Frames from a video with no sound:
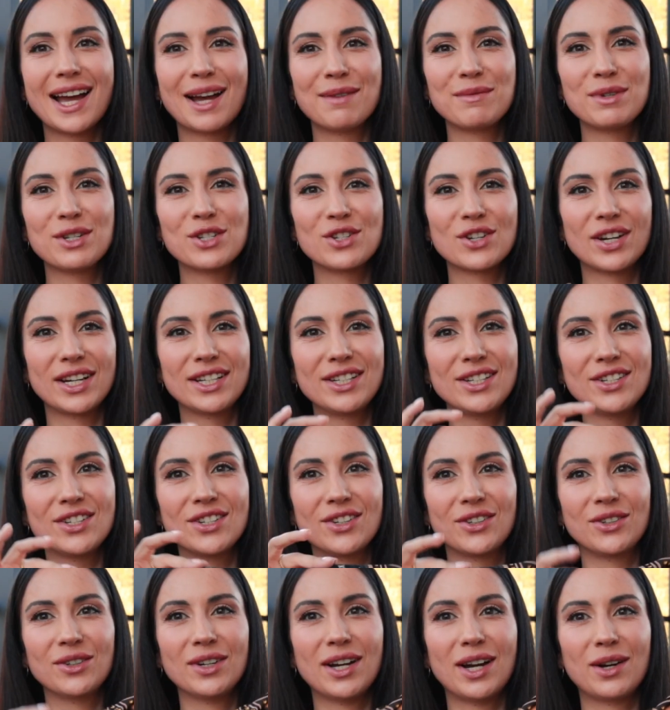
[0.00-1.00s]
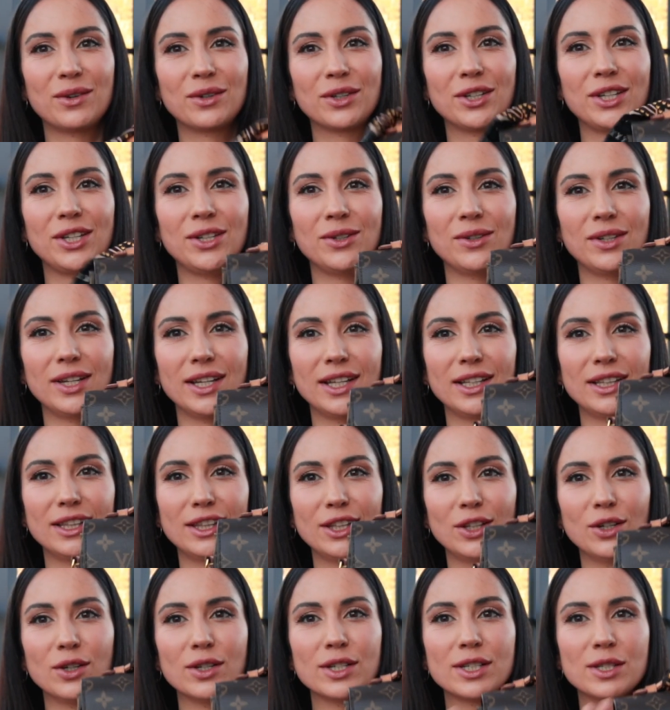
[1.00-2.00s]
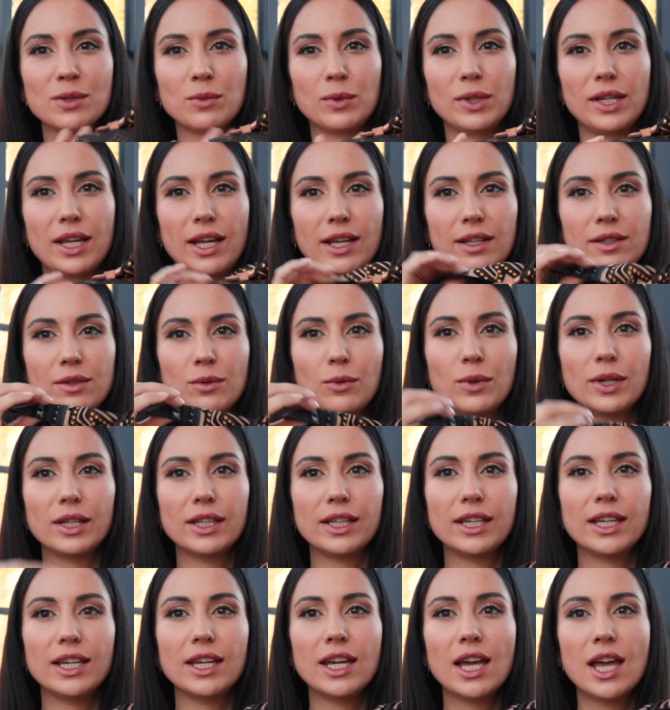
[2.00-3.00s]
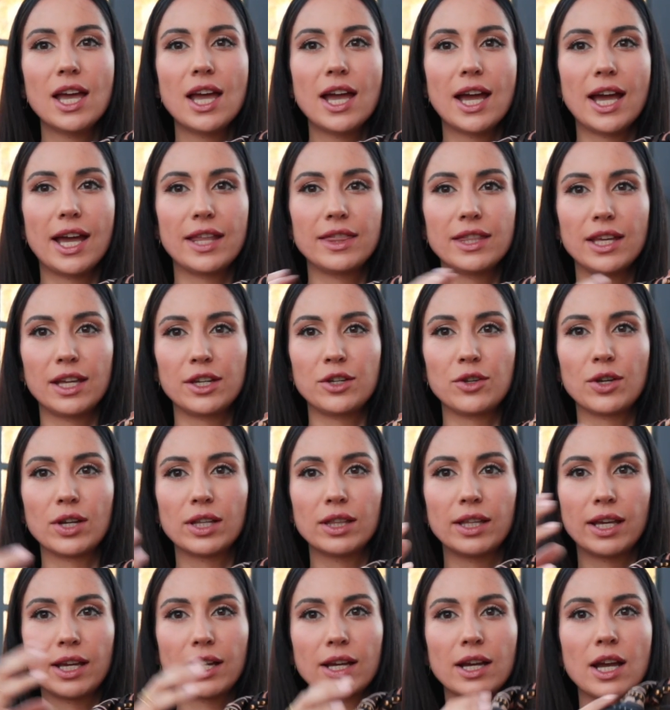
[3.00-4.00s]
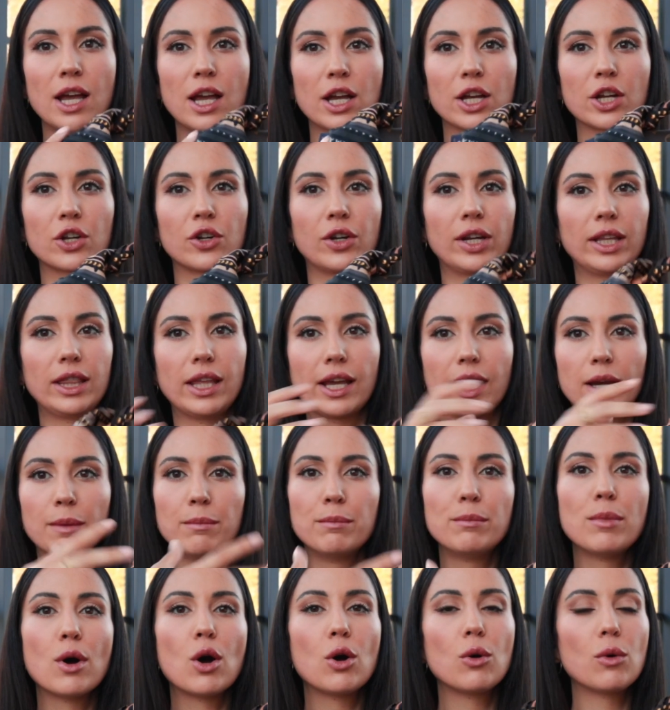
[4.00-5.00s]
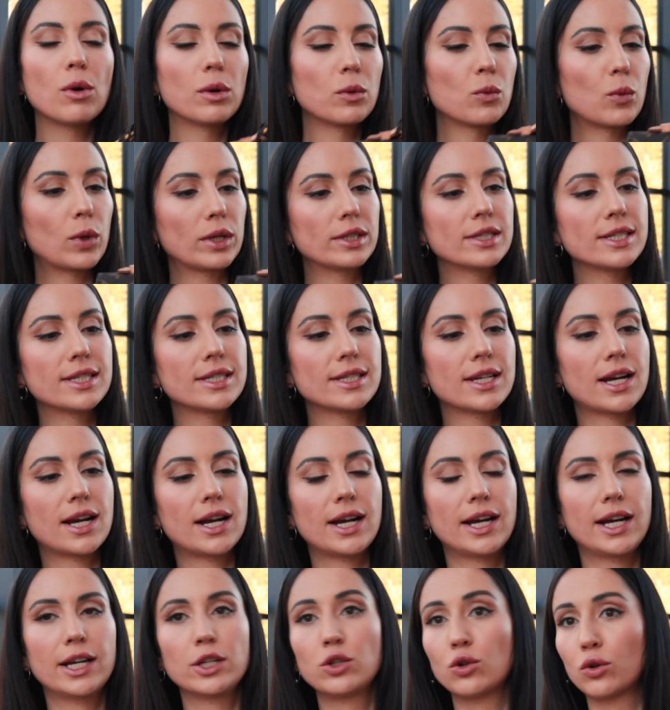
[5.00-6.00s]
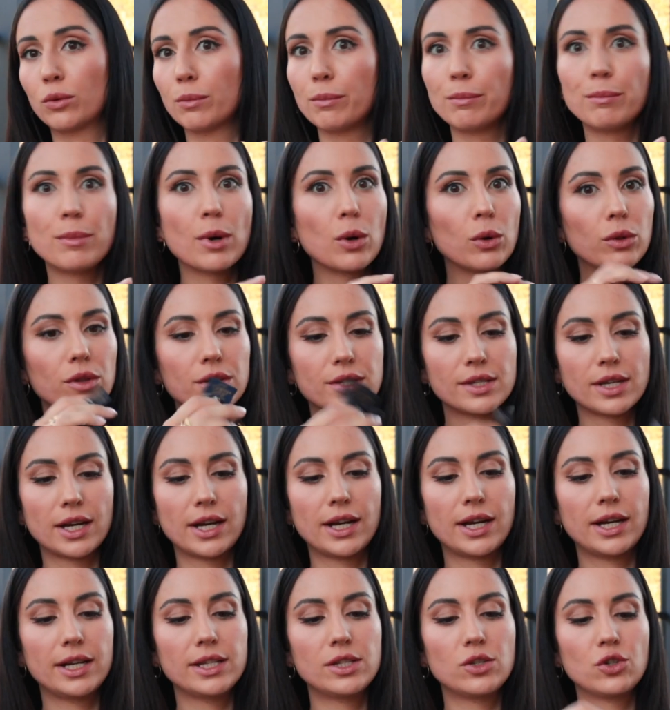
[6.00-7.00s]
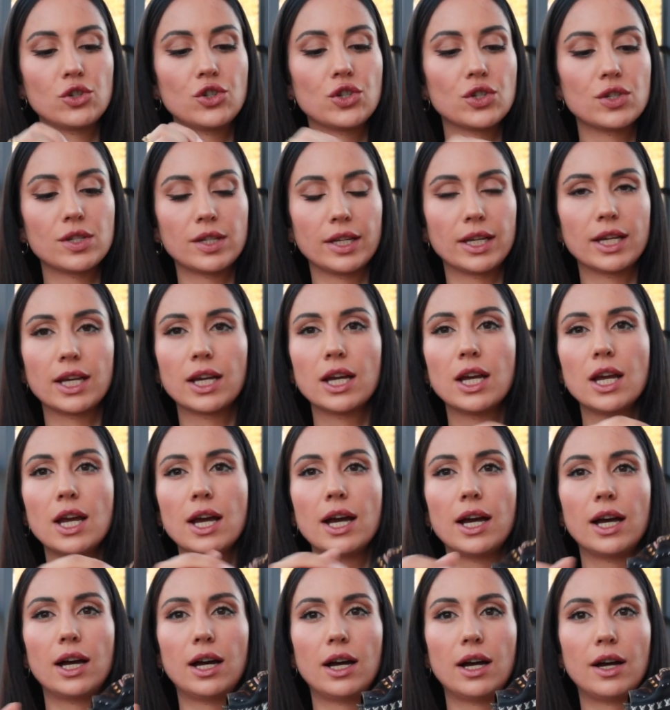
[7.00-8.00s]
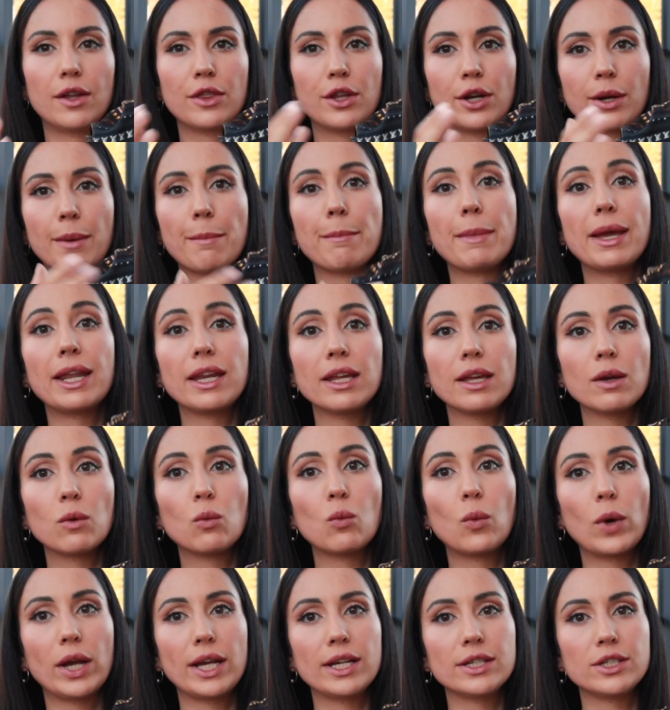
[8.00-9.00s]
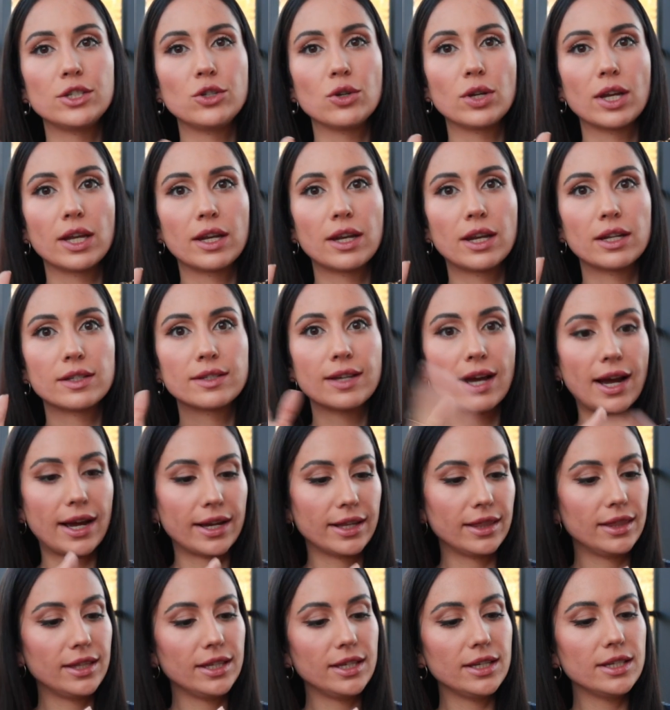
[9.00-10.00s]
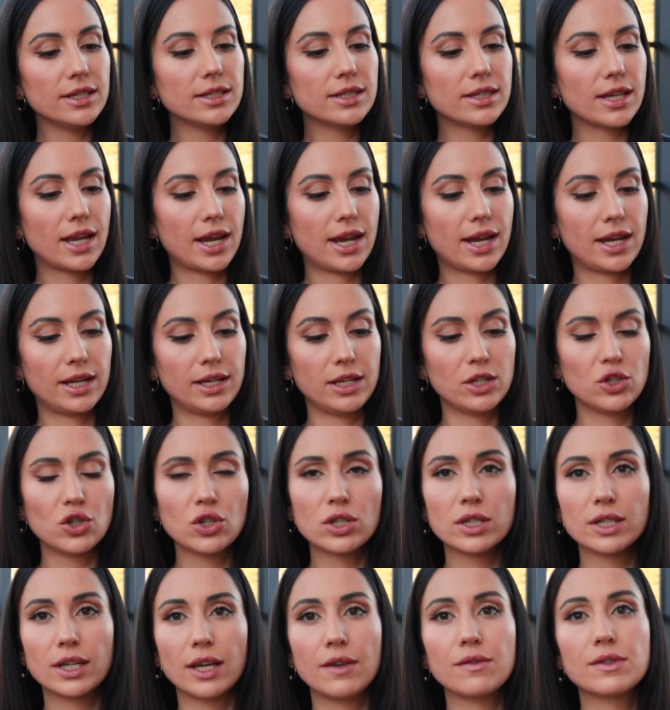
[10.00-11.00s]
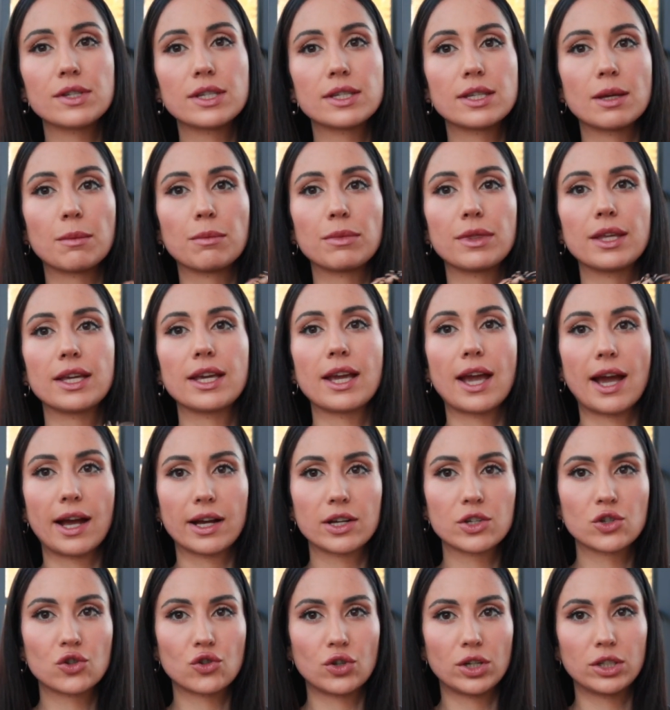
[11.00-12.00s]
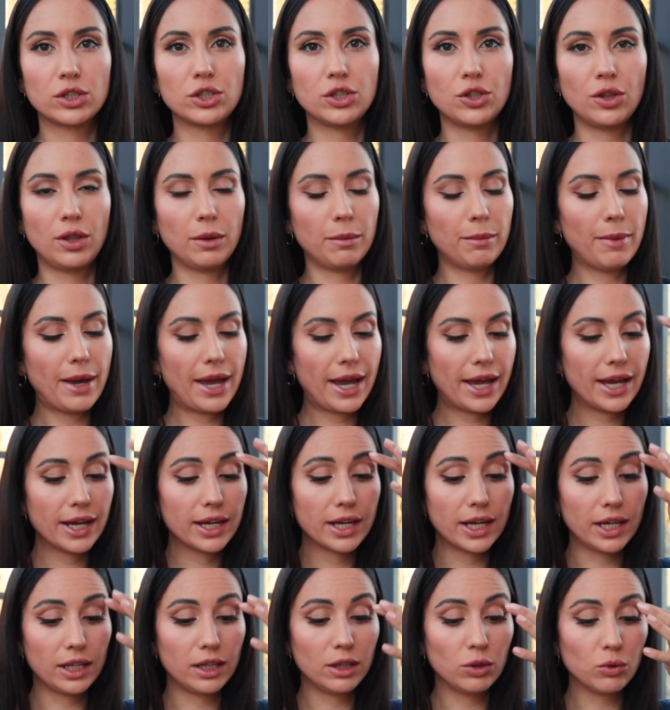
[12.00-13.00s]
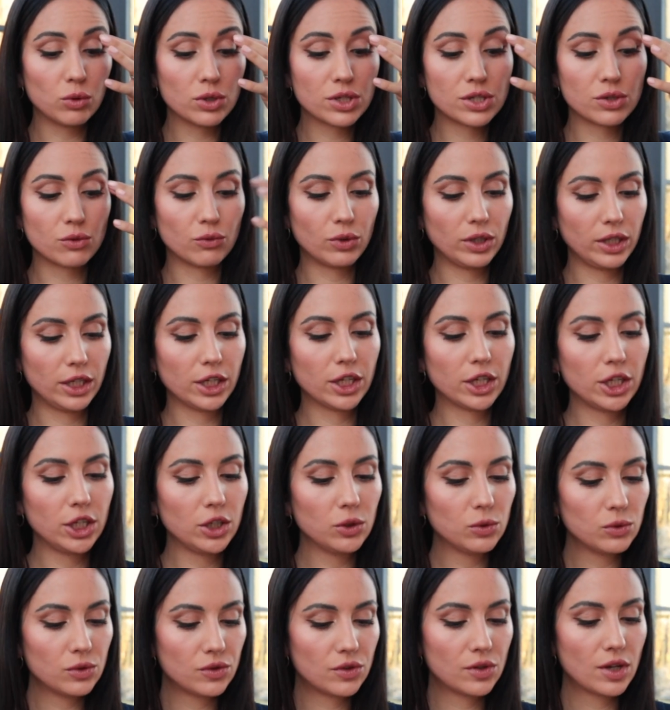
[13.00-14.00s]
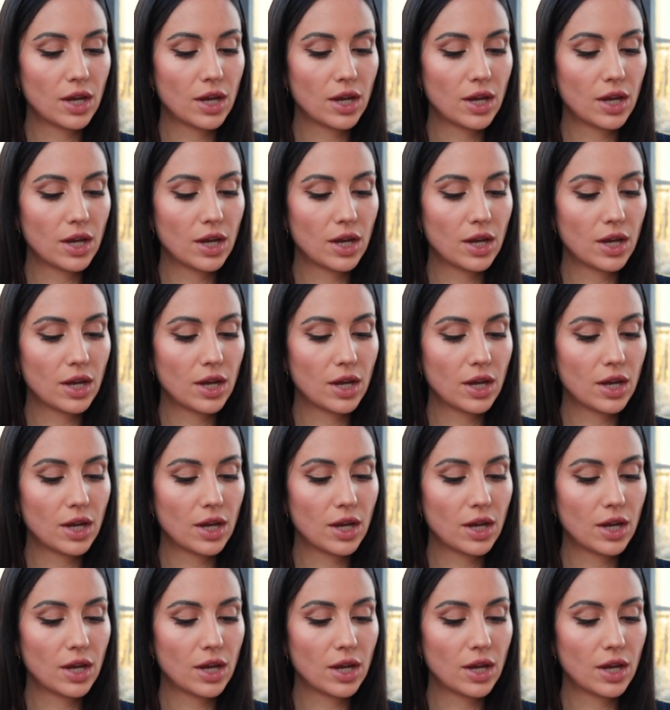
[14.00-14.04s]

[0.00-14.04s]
I'm just trying to show you how cute it looks with a twilly, and then you can like create like a bow on one side or both sides, or just like there are many ways you can tie these, and it just gives something extra to the bag. It looks really cute.